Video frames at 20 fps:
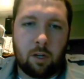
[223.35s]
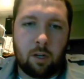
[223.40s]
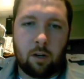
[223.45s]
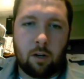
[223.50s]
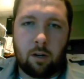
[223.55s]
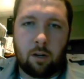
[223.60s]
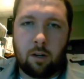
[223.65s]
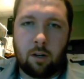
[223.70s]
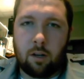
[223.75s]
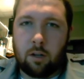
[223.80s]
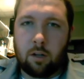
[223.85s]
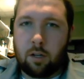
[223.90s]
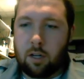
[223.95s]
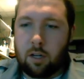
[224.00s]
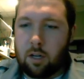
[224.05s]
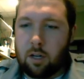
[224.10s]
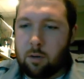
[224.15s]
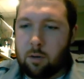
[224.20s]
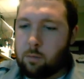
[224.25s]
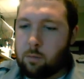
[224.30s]
guaranteed a
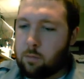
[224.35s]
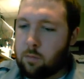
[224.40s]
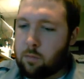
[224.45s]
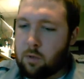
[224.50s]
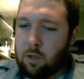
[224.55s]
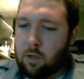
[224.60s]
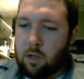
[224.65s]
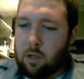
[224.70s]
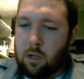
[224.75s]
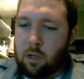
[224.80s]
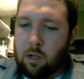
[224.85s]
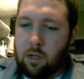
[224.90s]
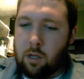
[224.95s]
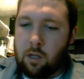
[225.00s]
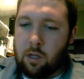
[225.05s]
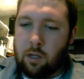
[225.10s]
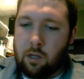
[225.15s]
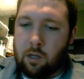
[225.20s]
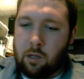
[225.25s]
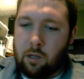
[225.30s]
job.
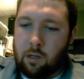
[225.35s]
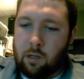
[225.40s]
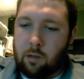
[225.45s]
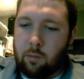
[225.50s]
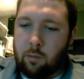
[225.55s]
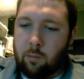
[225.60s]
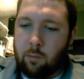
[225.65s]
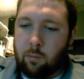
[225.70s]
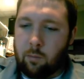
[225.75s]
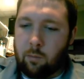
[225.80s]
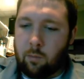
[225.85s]
And